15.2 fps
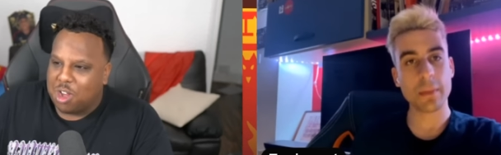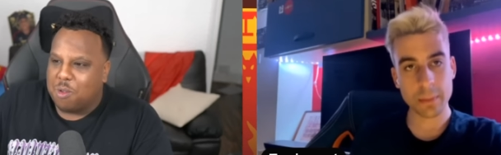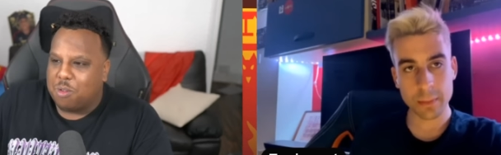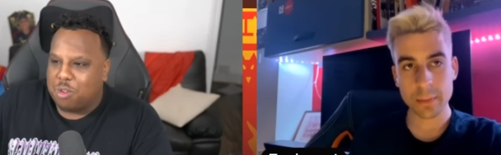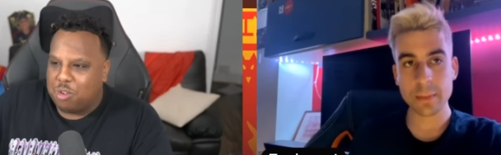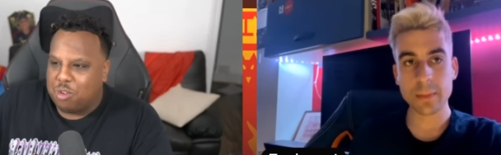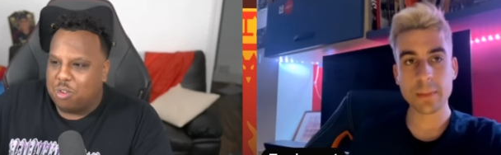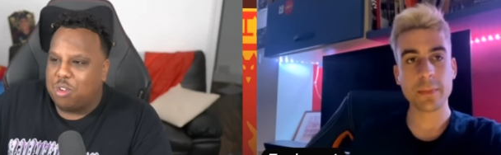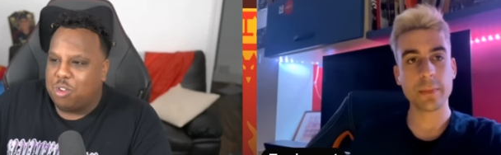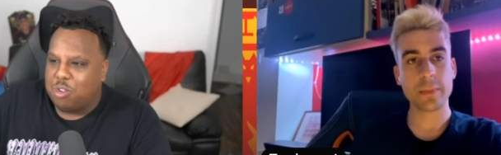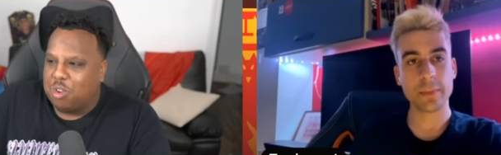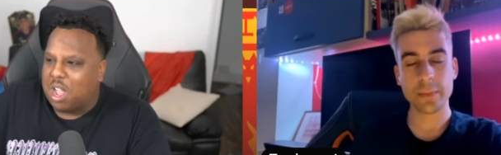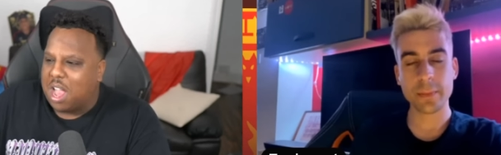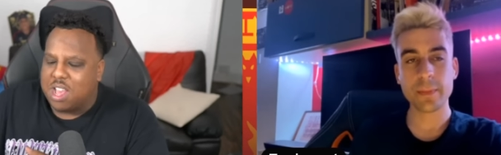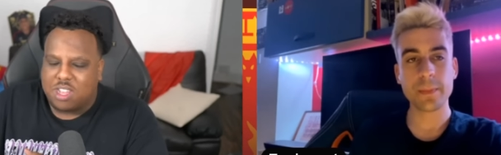Speaker 1: You know, you, you
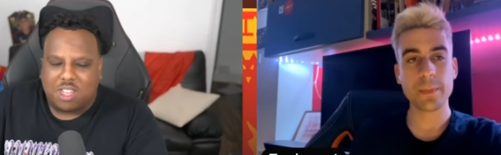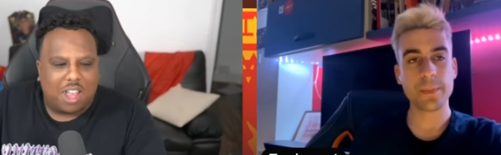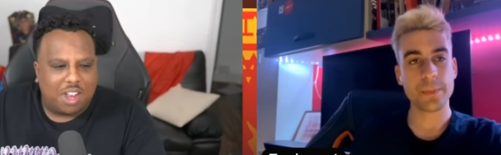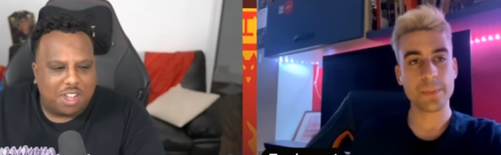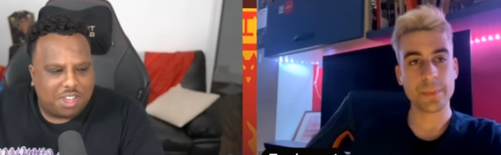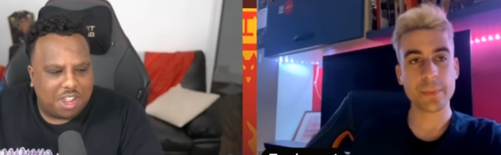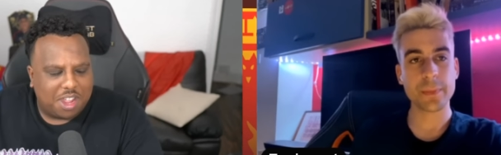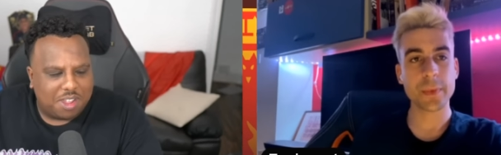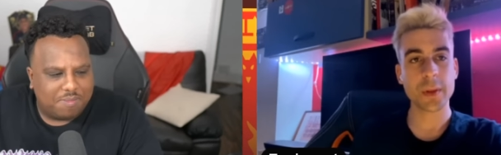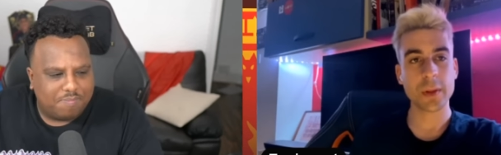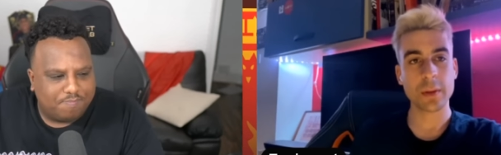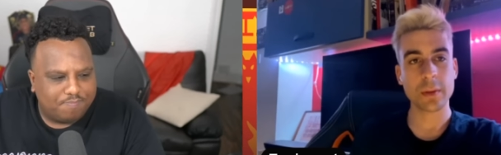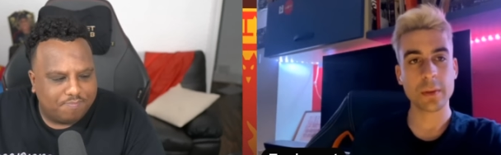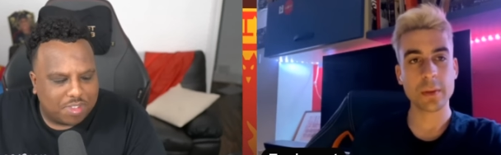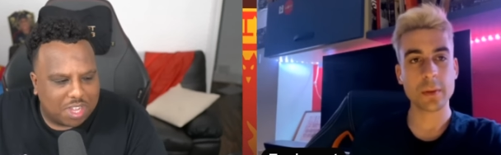guys had
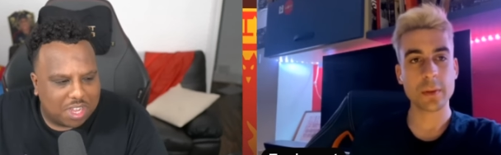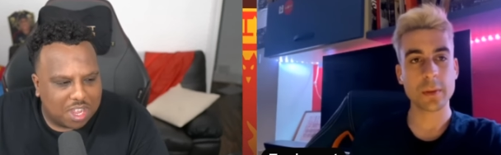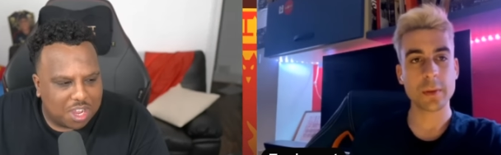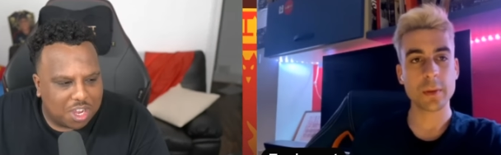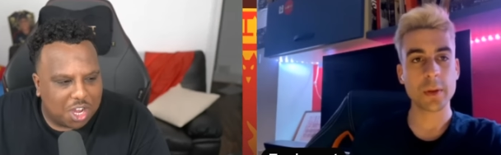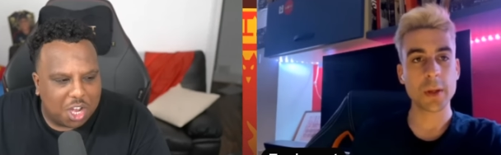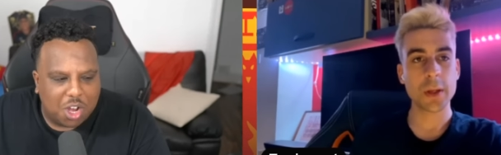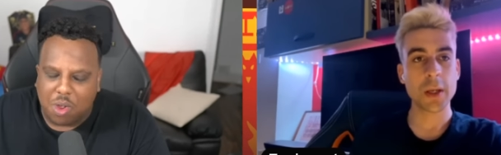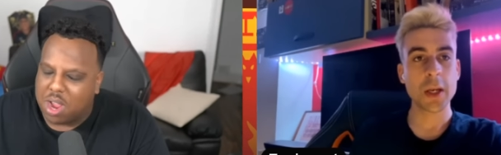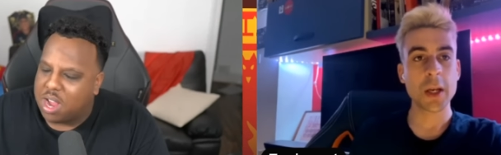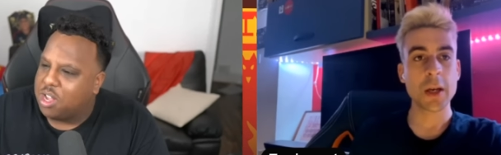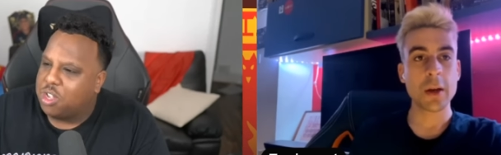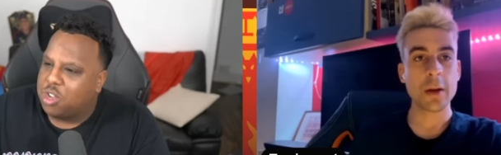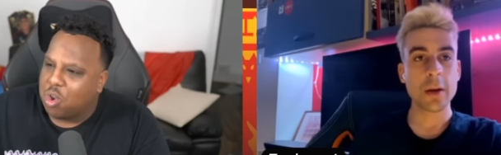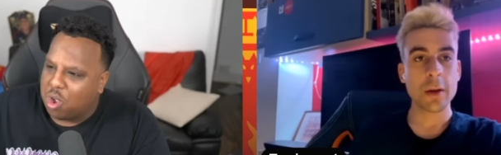um, you know,
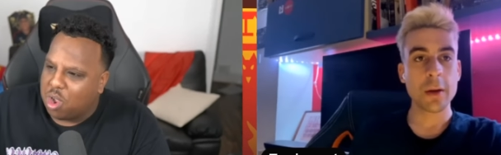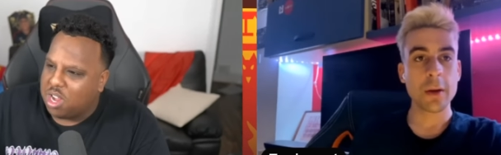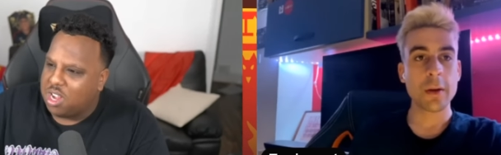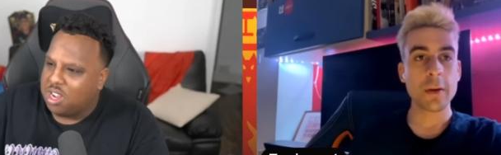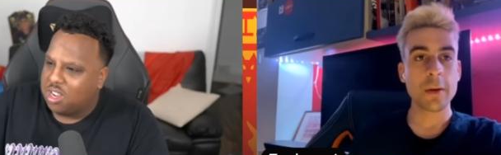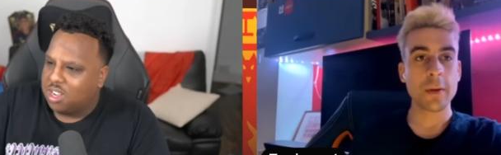Ndoye